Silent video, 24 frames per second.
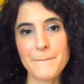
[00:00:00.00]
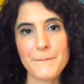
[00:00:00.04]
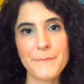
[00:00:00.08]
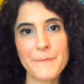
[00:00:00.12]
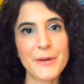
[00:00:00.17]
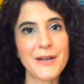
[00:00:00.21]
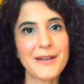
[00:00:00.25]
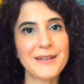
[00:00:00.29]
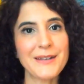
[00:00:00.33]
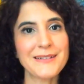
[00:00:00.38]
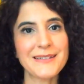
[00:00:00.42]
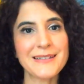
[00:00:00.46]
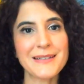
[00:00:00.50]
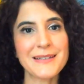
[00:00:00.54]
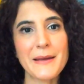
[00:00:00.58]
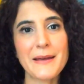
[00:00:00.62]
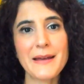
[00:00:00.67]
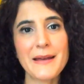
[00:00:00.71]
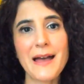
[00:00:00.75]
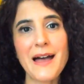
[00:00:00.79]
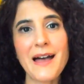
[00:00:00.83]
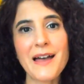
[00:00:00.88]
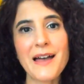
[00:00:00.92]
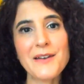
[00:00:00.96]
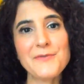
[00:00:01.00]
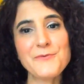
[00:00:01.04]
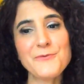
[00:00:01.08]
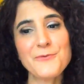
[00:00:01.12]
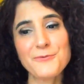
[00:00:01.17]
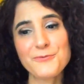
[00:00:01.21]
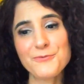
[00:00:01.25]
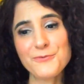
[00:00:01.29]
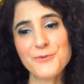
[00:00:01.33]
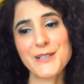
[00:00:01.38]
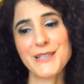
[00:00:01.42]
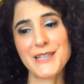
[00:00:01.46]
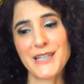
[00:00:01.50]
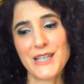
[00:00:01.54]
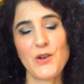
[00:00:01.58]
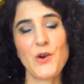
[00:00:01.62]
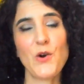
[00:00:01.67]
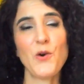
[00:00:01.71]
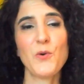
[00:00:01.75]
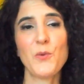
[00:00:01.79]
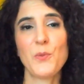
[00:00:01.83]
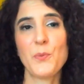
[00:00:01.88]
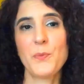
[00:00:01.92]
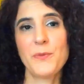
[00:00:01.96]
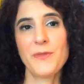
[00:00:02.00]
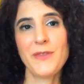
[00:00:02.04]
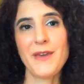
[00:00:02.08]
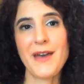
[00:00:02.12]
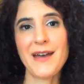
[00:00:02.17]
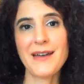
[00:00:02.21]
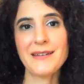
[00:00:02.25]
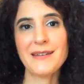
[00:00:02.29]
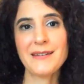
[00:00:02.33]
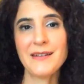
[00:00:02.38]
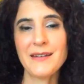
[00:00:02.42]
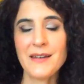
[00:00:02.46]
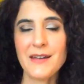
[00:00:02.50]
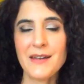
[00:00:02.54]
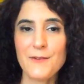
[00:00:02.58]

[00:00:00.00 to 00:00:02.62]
But I really hope that